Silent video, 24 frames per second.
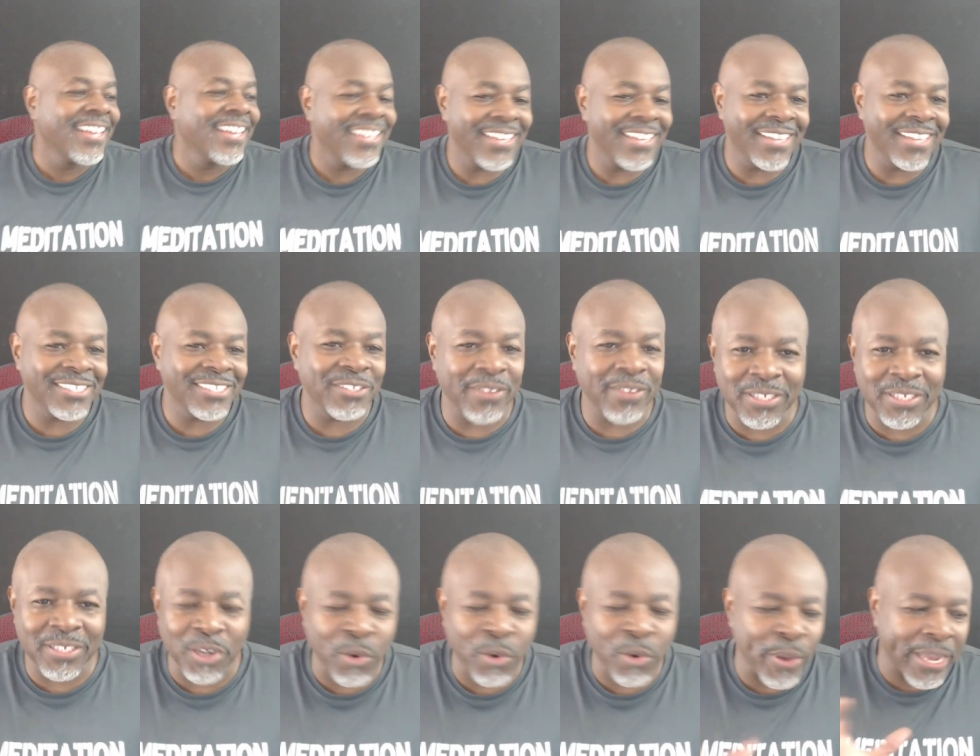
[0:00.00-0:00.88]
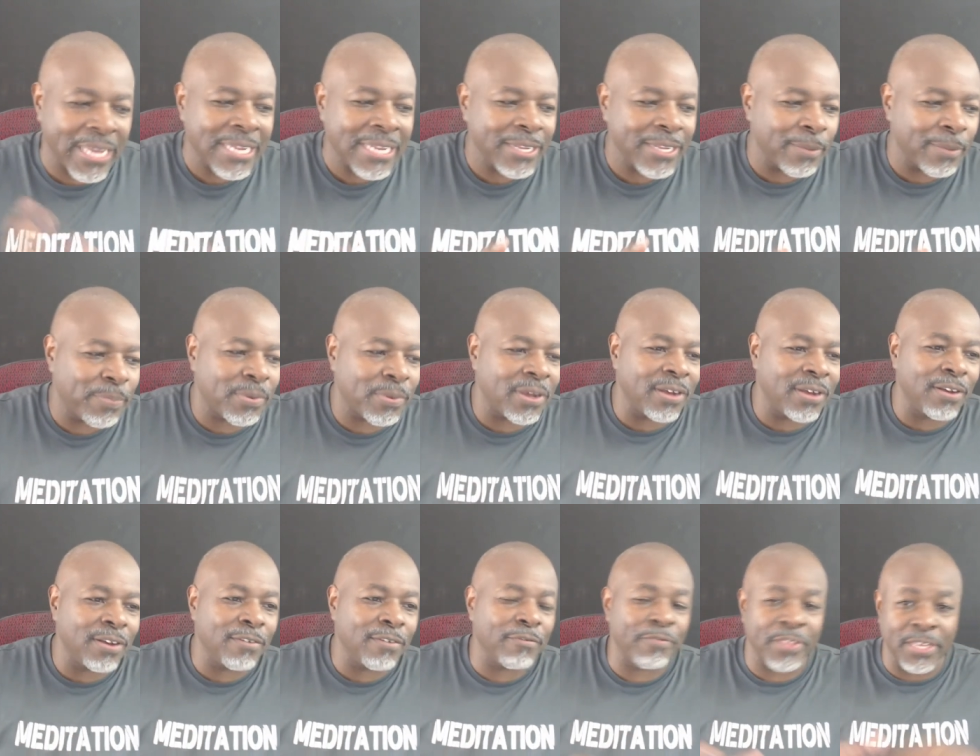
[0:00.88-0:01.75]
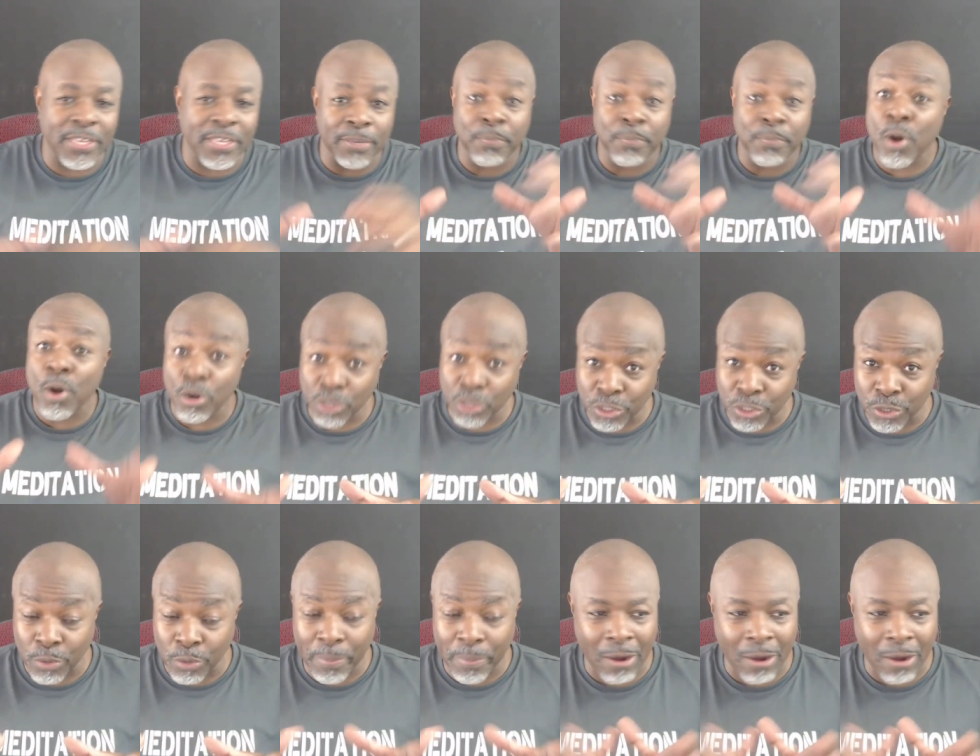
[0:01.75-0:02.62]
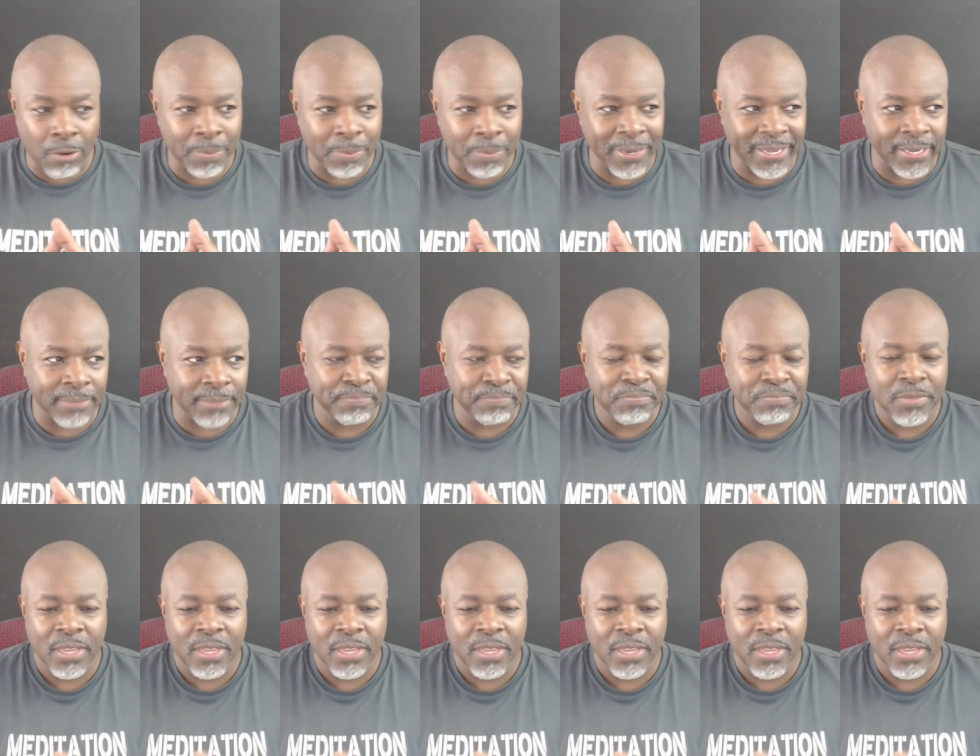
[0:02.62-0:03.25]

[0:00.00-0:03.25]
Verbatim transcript: Yeah, so that's a quick clip of the personal power plate.